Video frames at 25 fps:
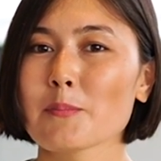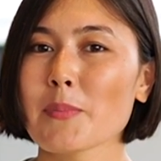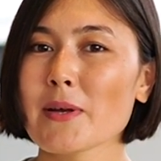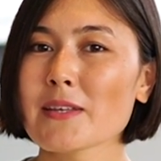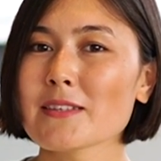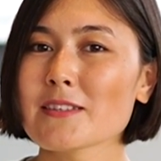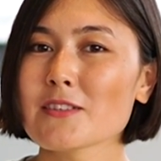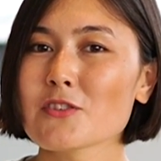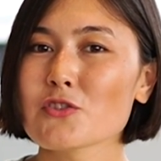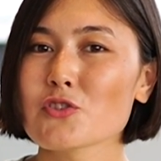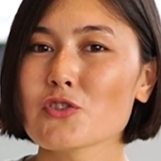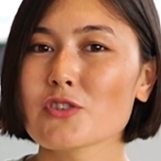
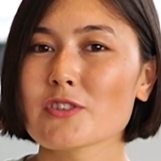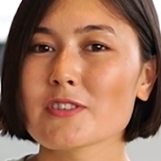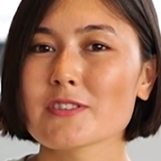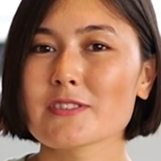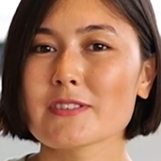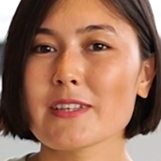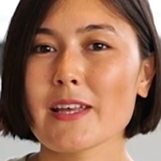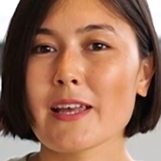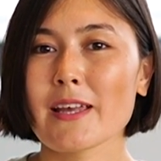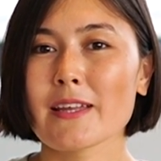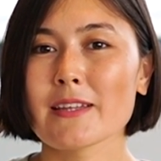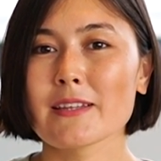
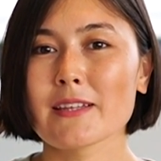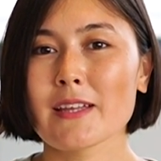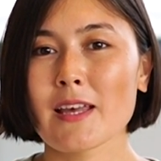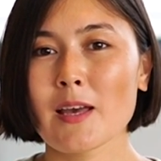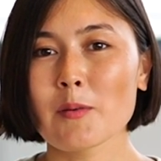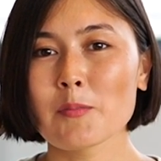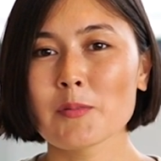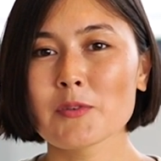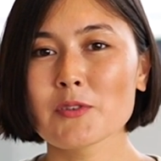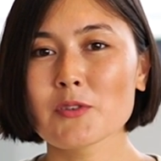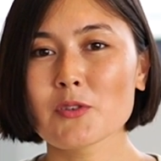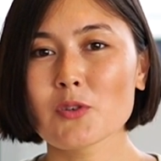passengers and
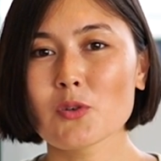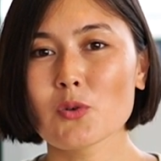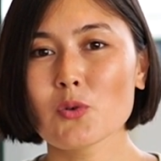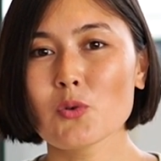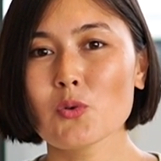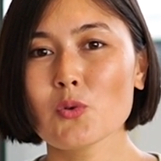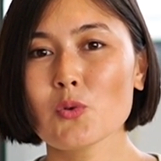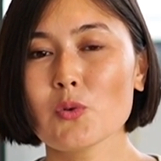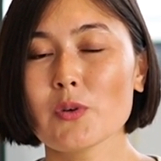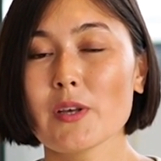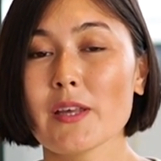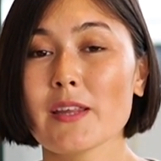cabin
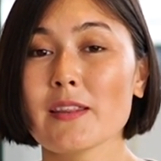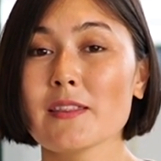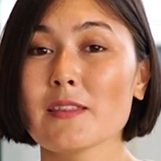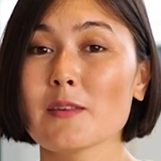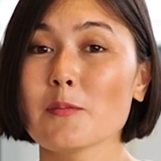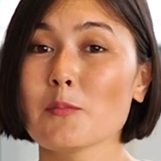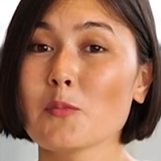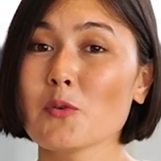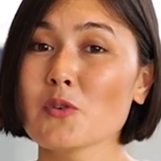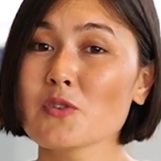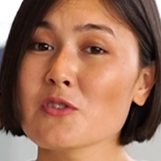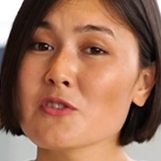crew in
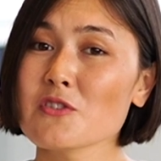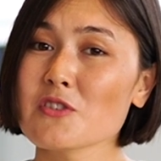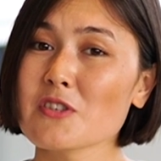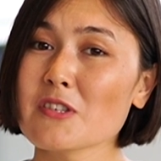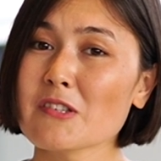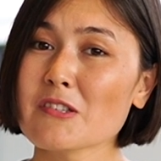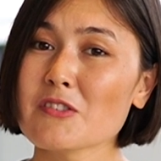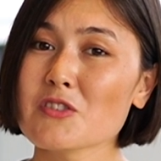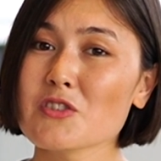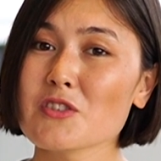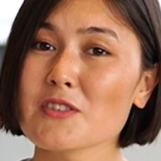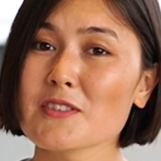the most
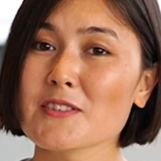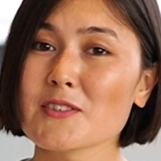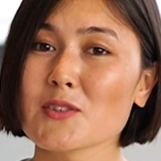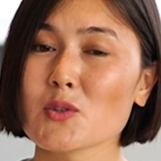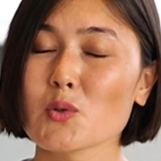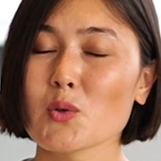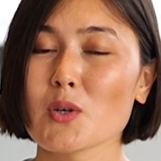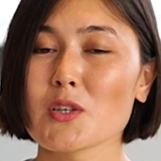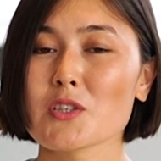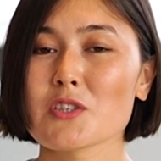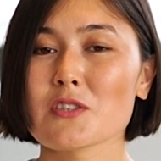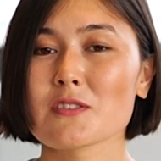challenging
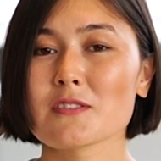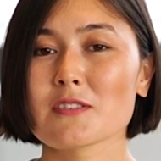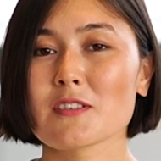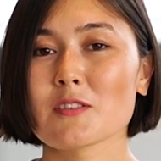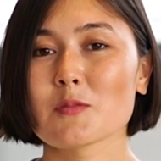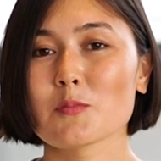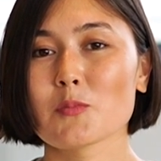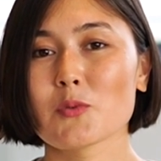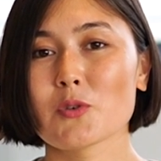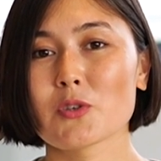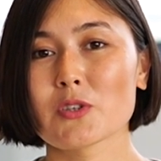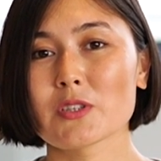situations
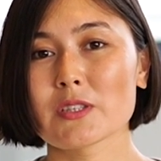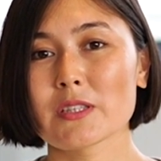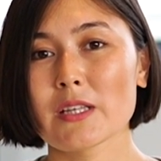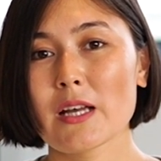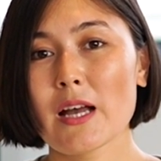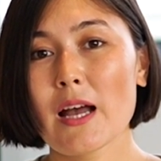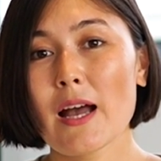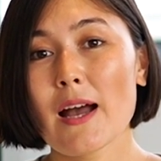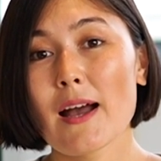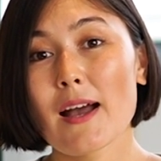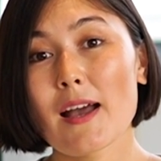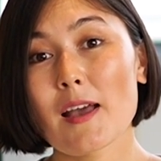on board.
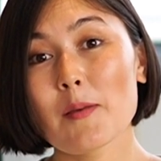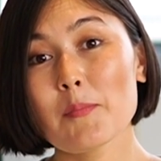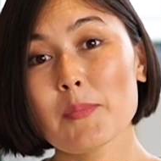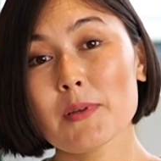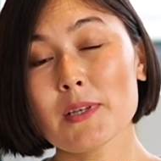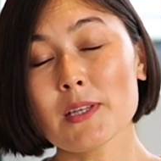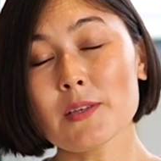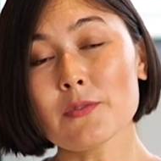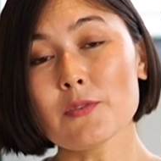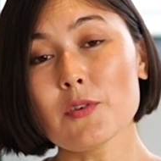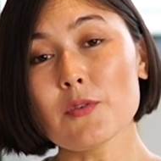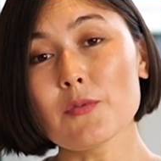I
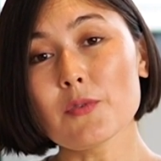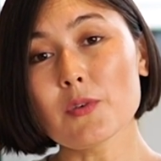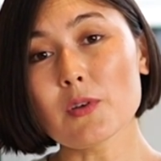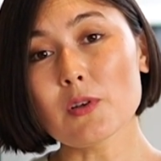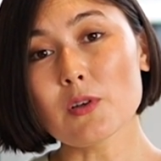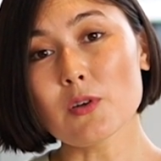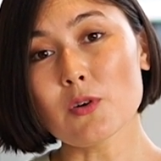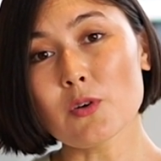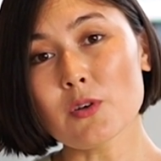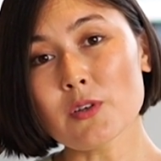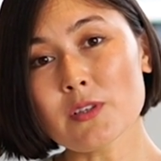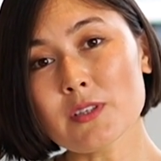believe if you
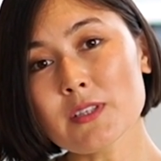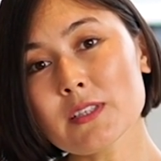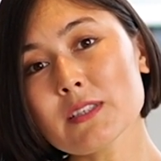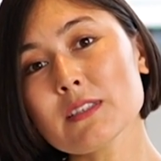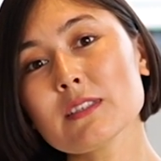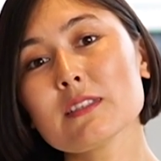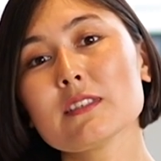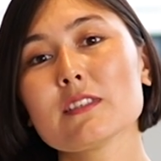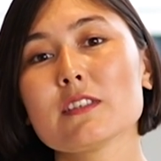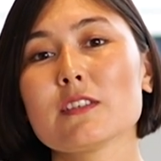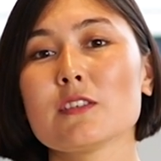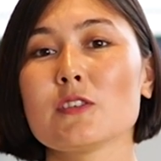learn
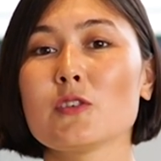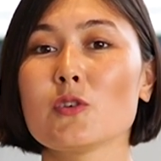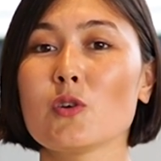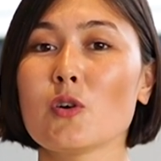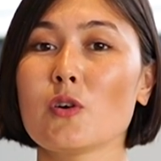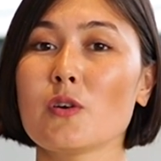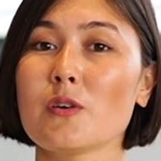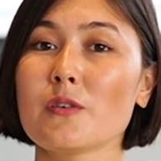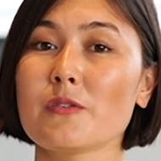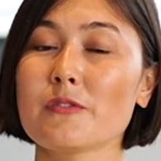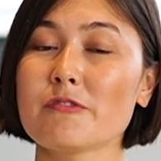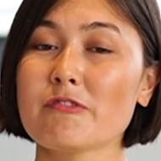it,
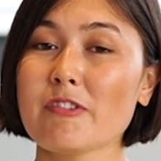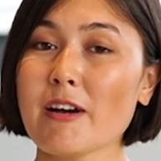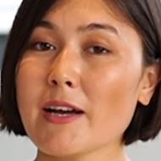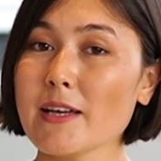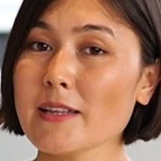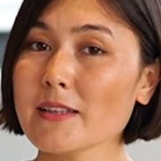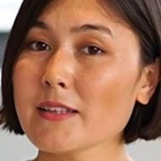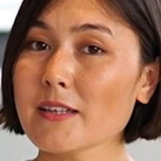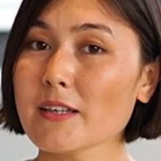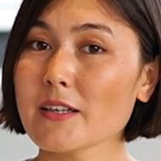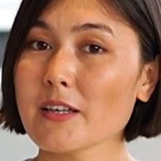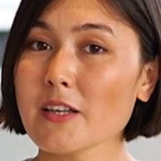your
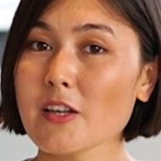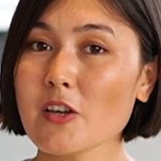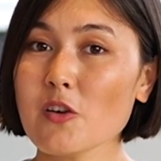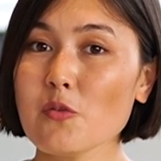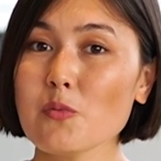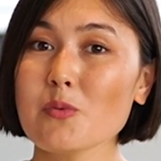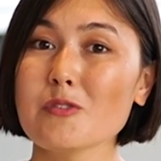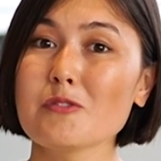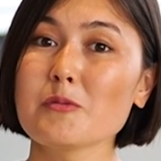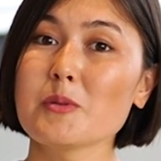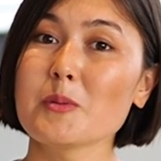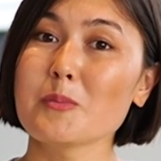flying career
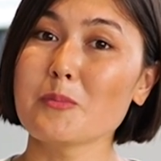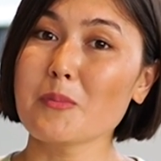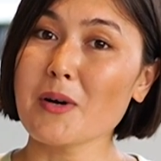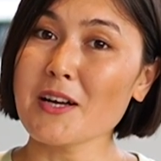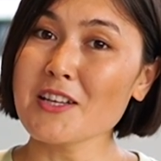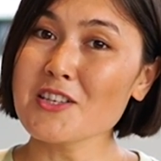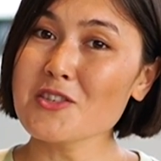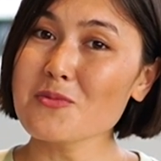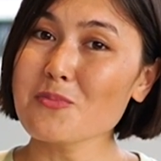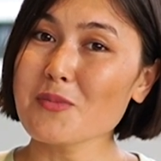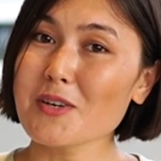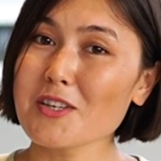will be
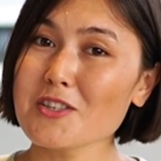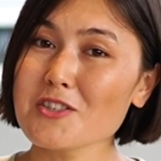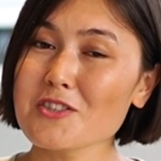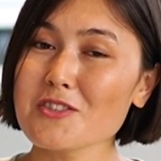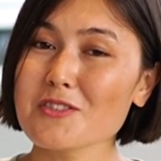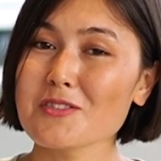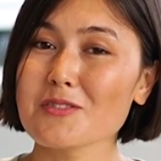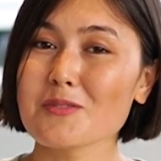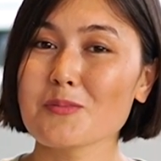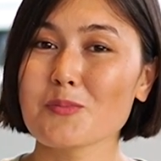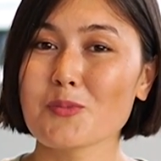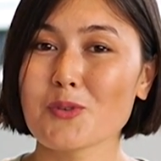much, much
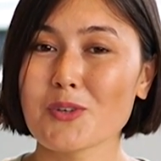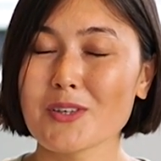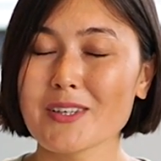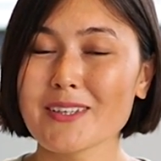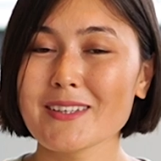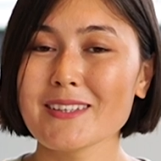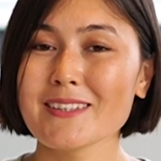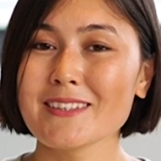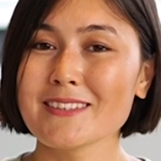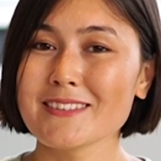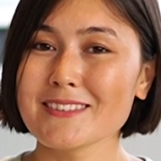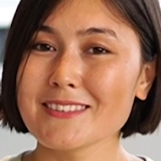more
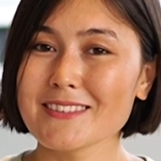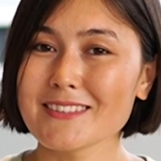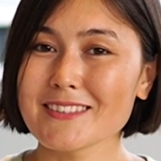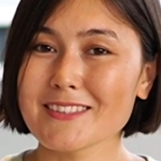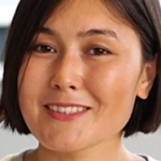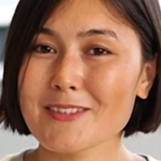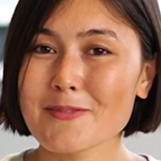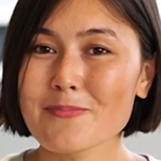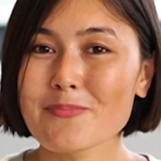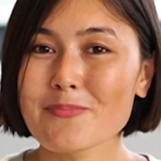easier.